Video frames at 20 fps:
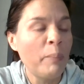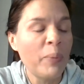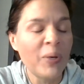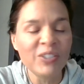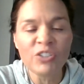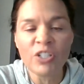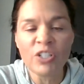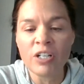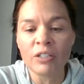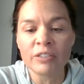
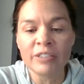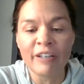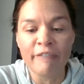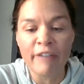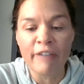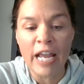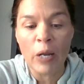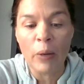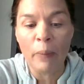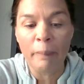personal
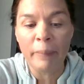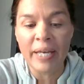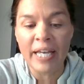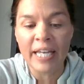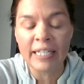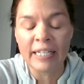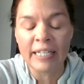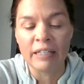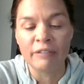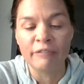
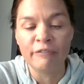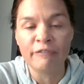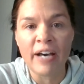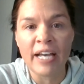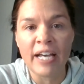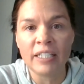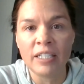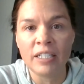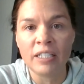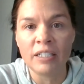development and
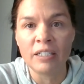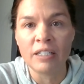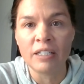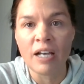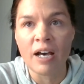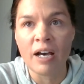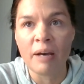finding